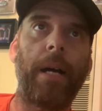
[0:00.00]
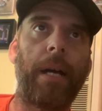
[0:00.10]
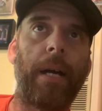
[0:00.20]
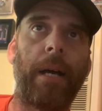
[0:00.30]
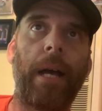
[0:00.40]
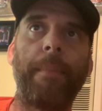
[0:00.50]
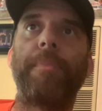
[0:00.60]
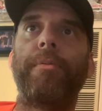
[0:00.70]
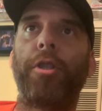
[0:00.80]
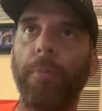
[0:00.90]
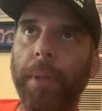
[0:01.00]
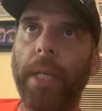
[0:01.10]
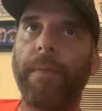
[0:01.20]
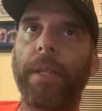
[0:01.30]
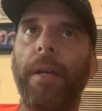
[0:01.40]
Uh, I do
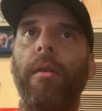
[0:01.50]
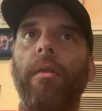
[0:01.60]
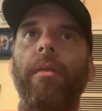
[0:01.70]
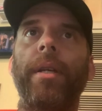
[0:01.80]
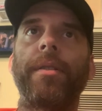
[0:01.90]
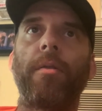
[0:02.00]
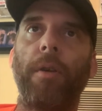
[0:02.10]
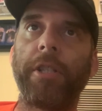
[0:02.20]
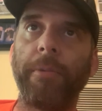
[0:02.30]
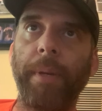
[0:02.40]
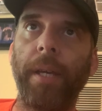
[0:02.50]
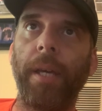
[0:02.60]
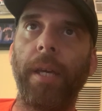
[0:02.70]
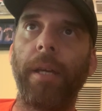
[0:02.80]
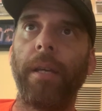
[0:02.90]
believe that there is going to
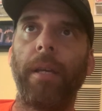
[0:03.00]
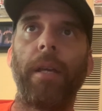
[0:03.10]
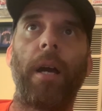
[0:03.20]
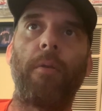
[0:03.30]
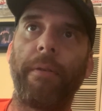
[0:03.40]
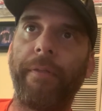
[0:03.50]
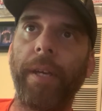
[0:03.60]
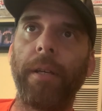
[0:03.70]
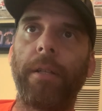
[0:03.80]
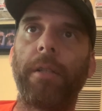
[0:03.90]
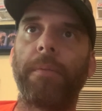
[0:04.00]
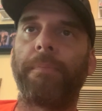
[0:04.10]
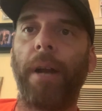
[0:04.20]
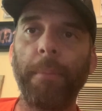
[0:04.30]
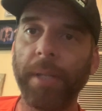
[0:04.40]
be a reveal
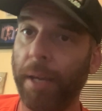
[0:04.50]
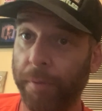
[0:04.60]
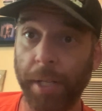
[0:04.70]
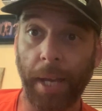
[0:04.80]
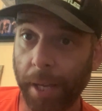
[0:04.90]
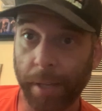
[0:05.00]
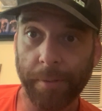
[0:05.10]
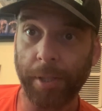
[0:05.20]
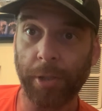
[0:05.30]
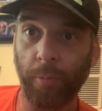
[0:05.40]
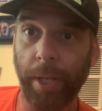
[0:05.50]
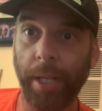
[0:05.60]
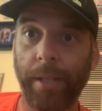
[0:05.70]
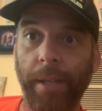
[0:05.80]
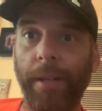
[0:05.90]
probably every day this
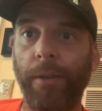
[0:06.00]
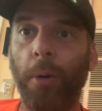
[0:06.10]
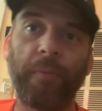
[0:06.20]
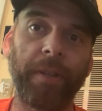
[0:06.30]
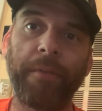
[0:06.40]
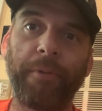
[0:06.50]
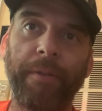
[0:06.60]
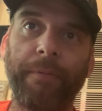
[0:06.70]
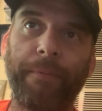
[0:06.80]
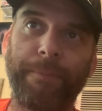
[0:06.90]
week, and hopefully, if we